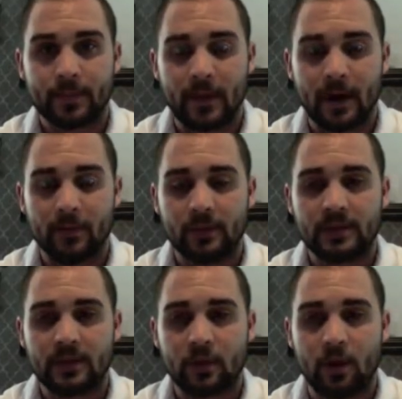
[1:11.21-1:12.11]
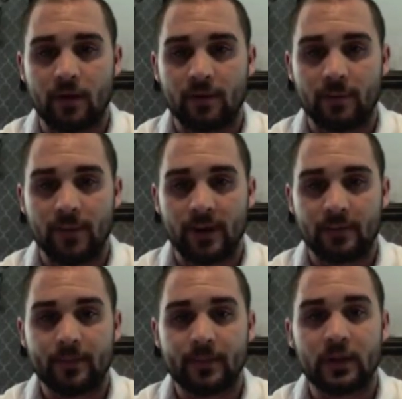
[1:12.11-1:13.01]
Let's go on from there.
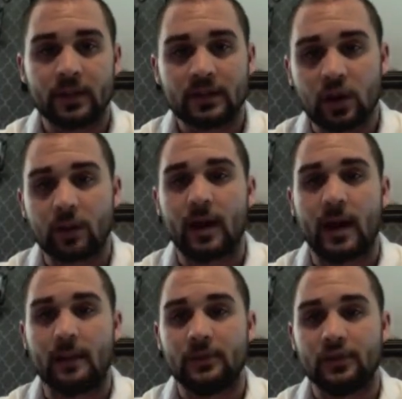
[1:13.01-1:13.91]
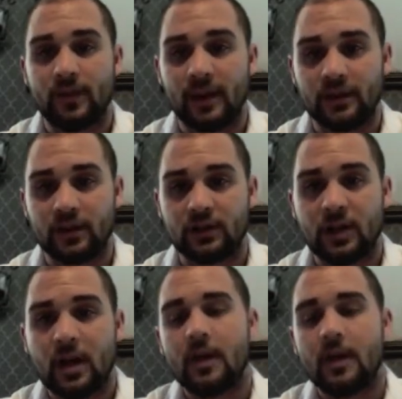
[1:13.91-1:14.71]
Well, let's talk about observations.